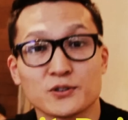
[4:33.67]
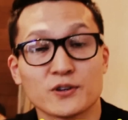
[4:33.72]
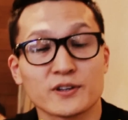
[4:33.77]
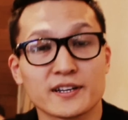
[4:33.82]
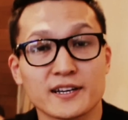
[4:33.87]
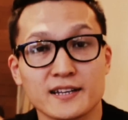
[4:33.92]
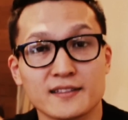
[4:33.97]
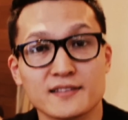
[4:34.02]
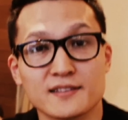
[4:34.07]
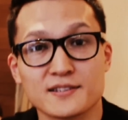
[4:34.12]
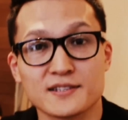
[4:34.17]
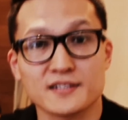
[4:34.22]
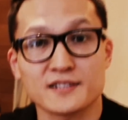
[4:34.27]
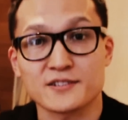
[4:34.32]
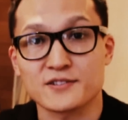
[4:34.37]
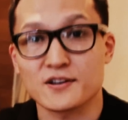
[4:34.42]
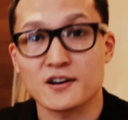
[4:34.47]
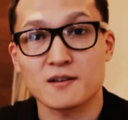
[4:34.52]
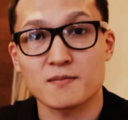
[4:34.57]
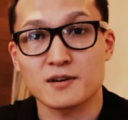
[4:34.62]
you don't get this in
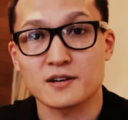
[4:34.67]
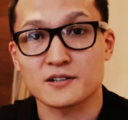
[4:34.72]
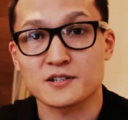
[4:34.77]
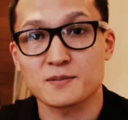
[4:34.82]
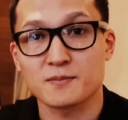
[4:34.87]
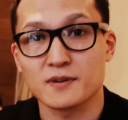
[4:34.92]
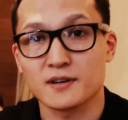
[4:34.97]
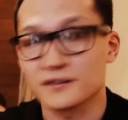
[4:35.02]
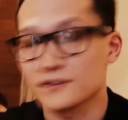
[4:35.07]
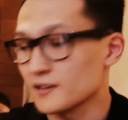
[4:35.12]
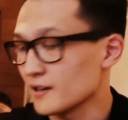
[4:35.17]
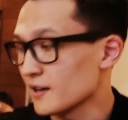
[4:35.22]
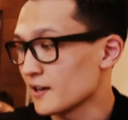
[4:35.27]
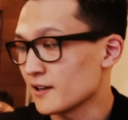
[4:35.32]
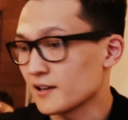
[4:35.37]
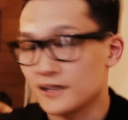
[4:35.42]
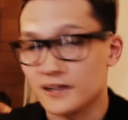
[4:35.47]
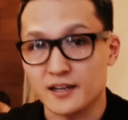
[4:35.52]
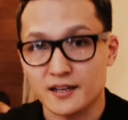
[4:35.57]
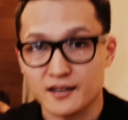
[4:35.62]
a Starbucks, but
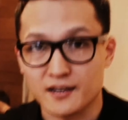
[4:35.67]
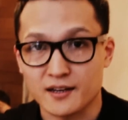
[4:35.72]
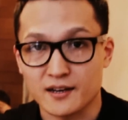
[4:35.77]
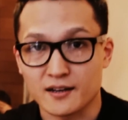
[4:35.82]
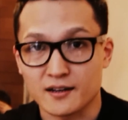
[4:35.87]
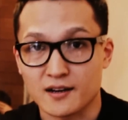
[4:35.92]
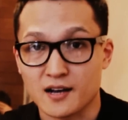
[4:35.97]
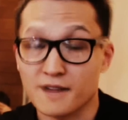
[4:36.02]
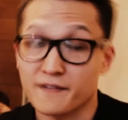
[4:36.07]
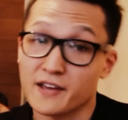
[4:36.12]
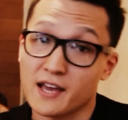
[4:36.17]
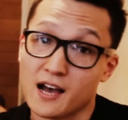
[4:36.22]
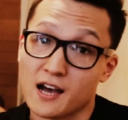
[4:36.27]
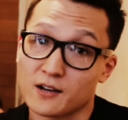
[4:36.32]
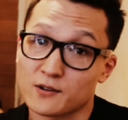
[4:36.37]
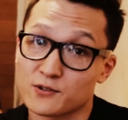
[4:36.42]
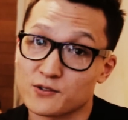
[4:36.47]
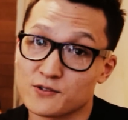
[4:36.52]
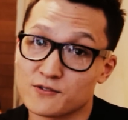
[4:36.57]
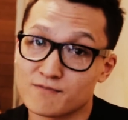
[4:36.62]
in a coffee
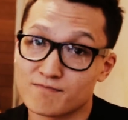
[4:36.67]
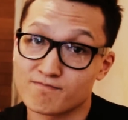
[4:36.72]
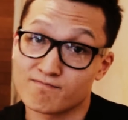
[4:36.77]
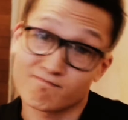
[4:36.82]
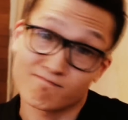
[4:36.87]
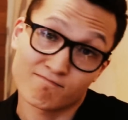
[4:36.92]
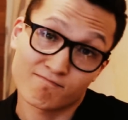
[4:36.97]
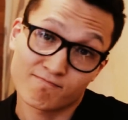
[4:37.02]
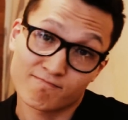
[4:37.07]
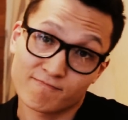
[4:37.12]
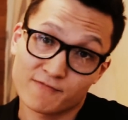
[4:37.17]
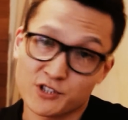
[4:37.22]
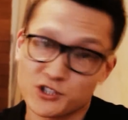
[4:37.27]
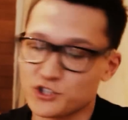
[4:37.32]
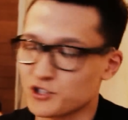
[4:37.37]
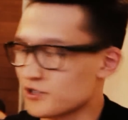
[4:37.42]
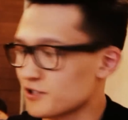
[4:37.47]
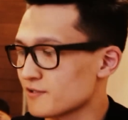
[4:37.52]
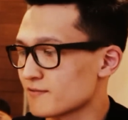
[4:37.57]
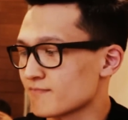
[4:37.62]
house,
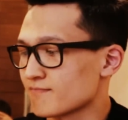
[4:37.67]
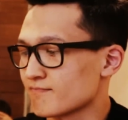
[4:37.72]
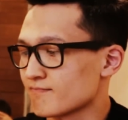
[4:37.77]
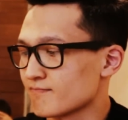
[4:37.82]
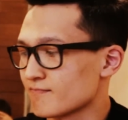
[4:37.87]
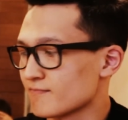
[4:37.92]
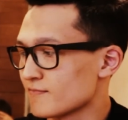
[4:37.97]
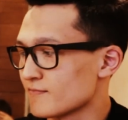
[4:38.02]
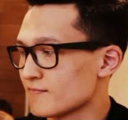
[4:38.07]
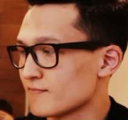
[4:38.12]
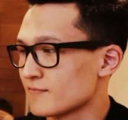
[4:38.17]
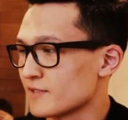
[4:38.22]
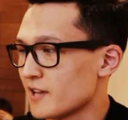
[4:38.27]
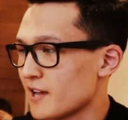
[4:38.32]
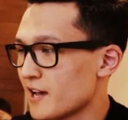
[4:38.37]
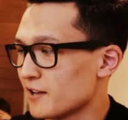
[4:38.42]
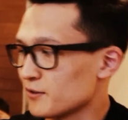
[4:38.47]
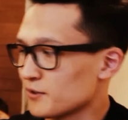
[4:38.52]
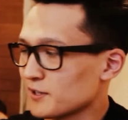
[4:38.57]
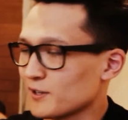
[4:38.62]
which is,
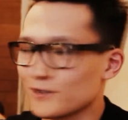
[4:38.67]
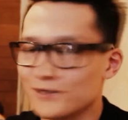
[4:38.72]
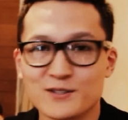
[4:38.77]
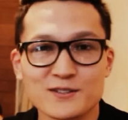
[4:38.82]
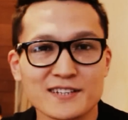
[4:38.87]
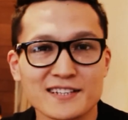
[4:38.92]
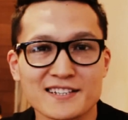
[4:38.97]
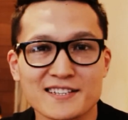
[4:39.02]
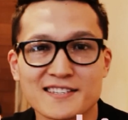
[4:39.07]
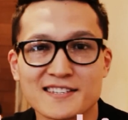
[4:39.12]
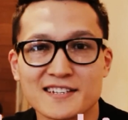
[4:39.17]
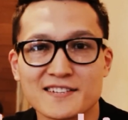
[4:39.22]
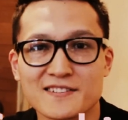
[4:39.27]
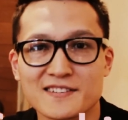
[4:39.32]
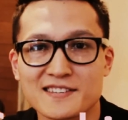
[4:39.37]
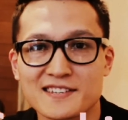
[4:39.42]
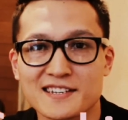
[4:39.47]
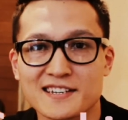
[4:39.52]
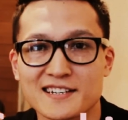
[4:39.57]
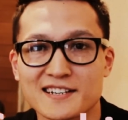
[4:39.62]
and you can also get a
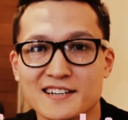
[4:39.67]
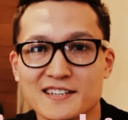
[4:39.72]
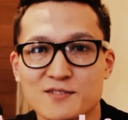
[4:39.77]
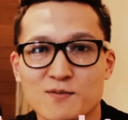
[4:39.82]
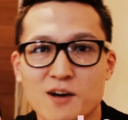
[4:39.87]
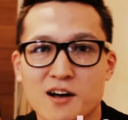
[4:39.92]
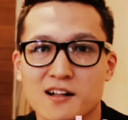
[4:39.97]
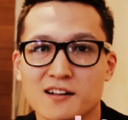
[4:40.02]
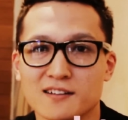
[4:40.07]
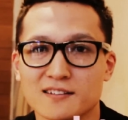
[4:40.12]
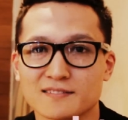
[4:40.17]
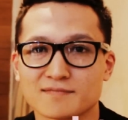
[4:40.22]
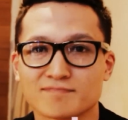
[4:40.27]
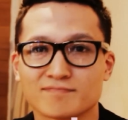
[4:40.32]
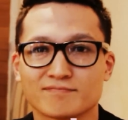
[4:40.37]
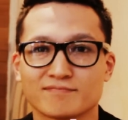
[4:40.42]
cigarette here as well.